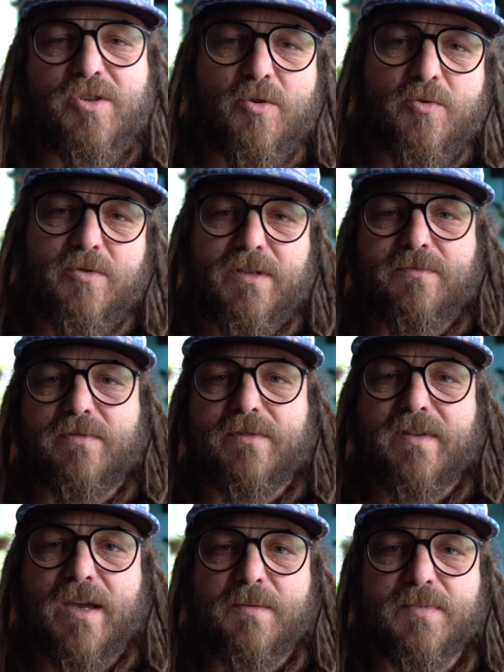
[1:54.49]
two
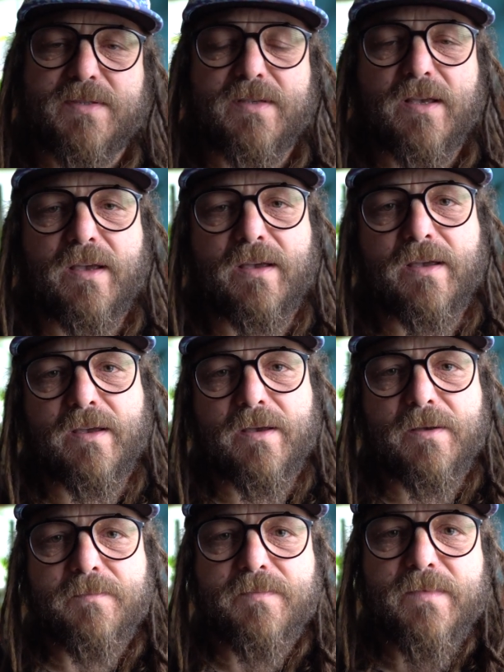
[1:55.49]
different types.
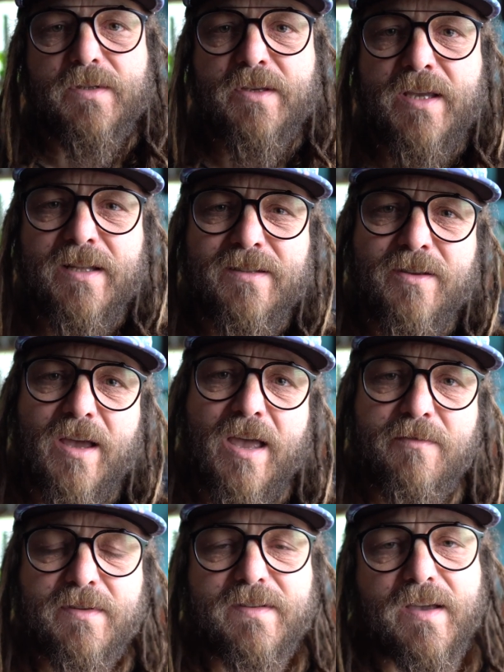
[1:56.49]
You get the
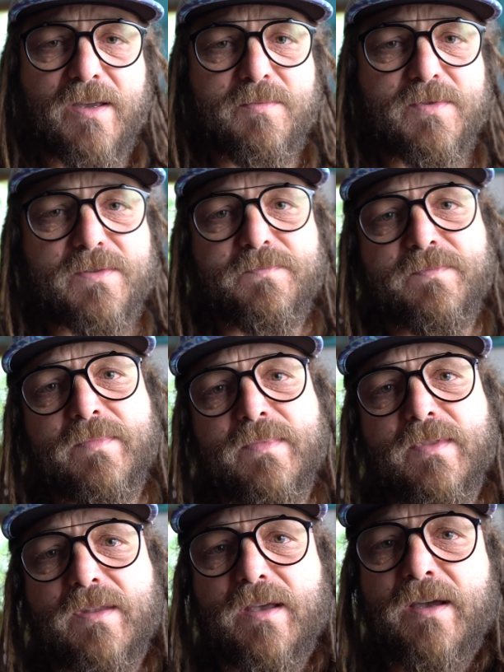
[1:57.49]
heavy types
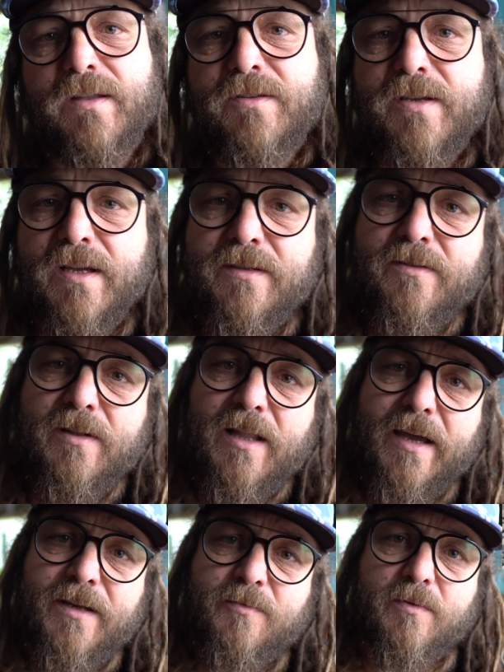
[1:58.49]
and you get the
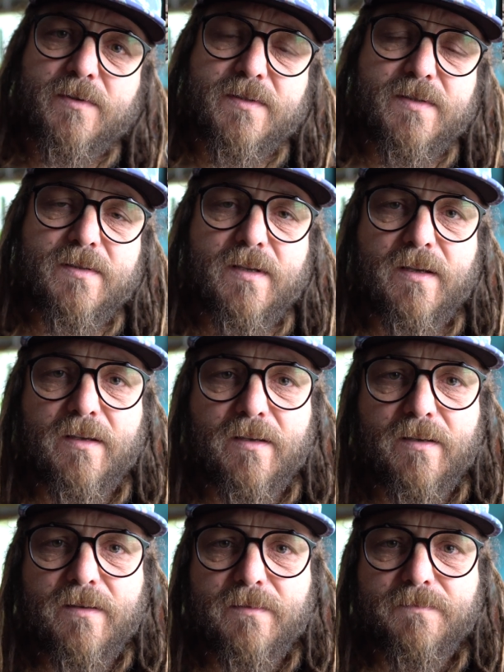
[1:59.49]
light ones.
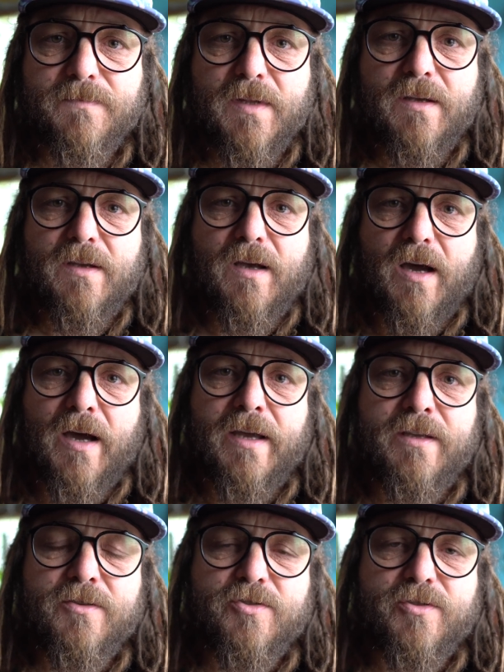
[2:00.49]
I